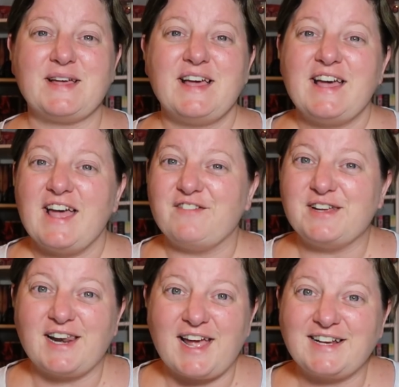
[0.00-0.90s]
If
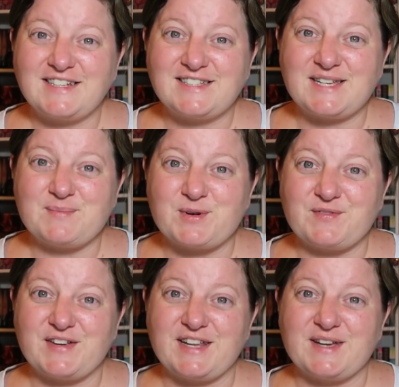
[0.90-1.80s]
you'd like to see more
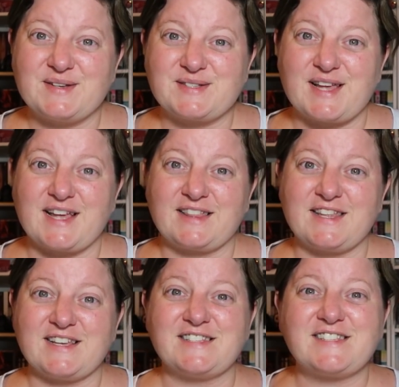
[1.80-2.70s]
videos like
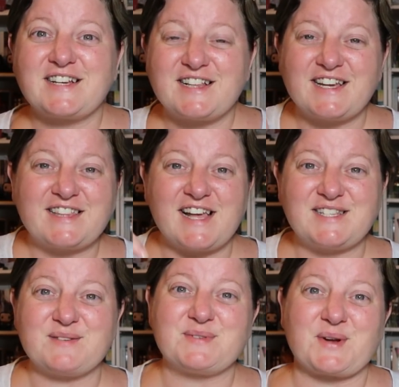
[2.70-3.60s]
this, click
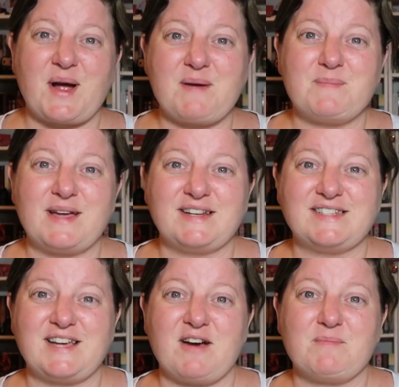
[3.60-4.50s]
that subscribe
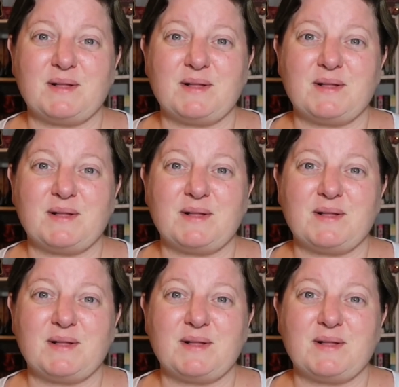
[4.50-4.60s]
button down